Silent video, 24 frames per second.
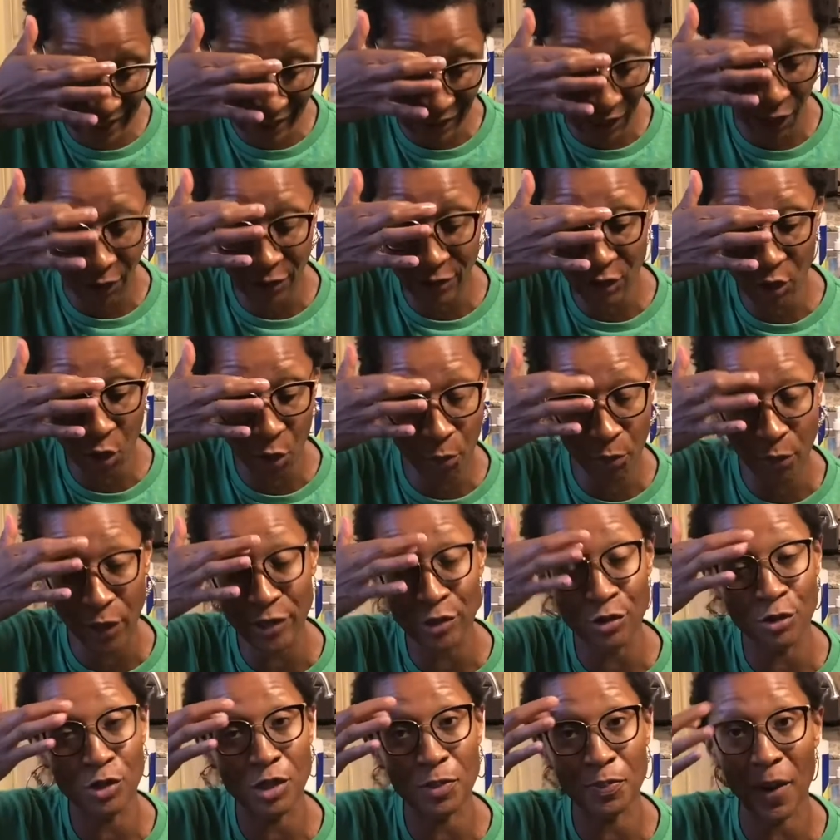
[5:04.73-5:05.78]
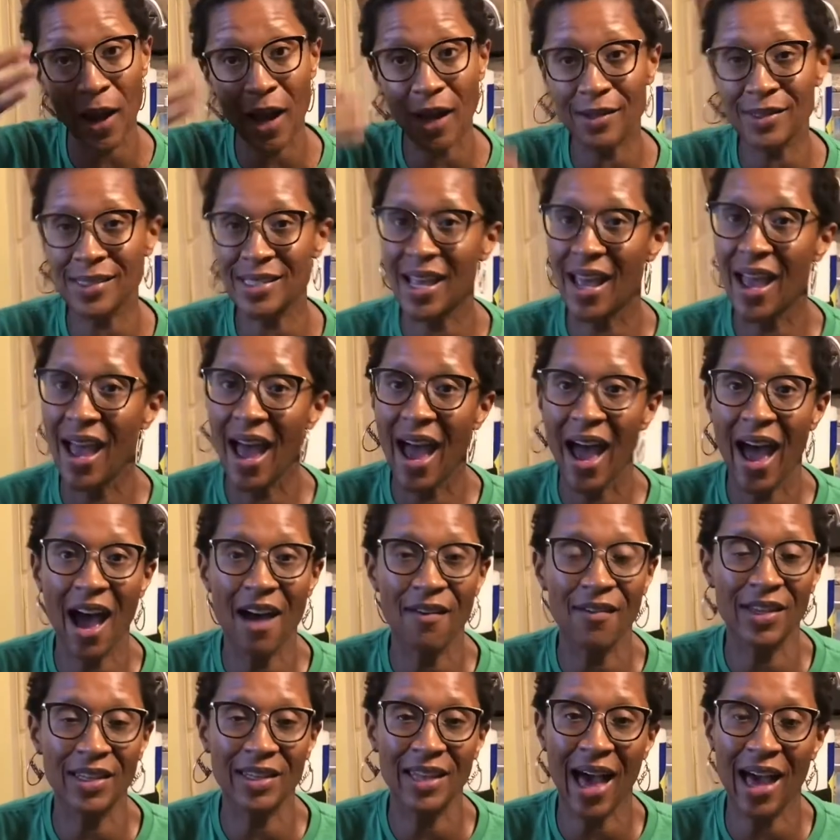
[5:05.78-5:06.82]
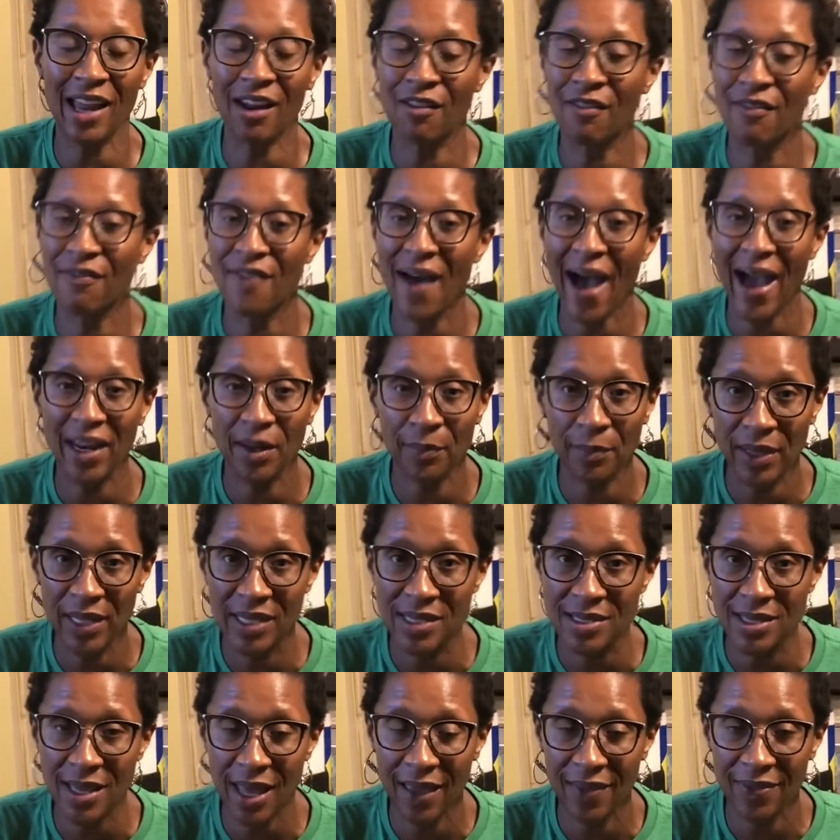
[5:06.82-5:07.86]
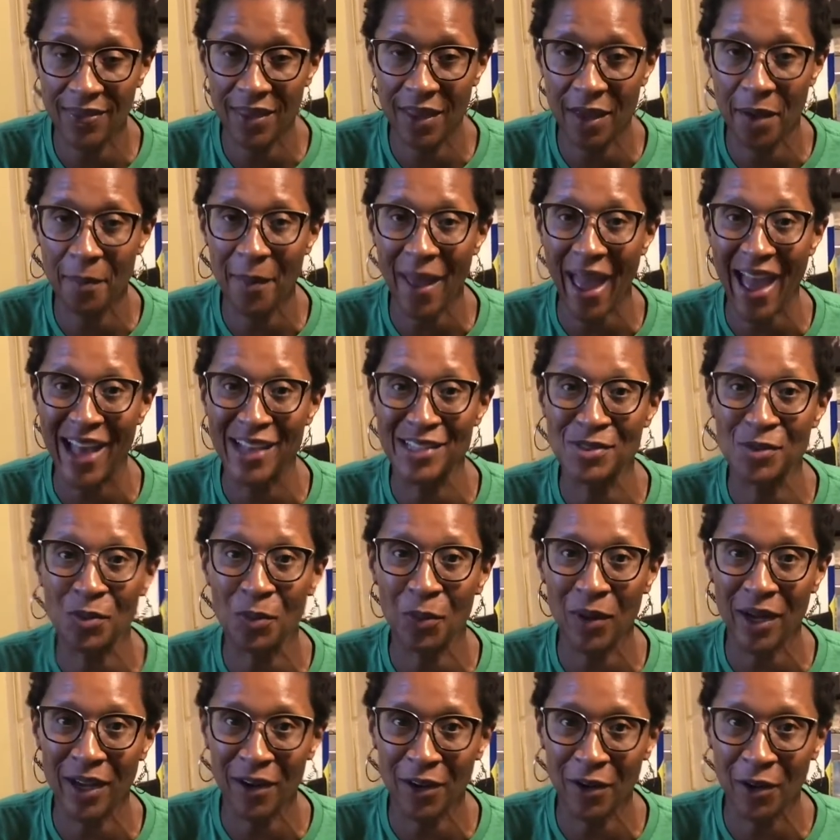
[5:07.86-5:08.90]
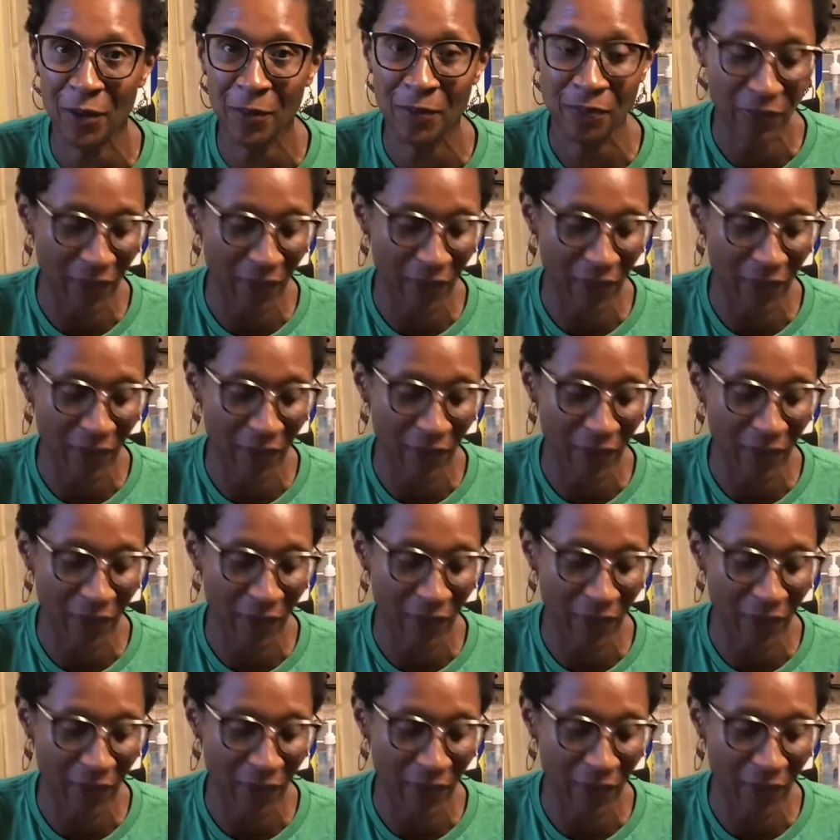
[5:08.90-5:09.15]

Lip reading: Also, Brussels sprouts have a lot of vitamins in them as well.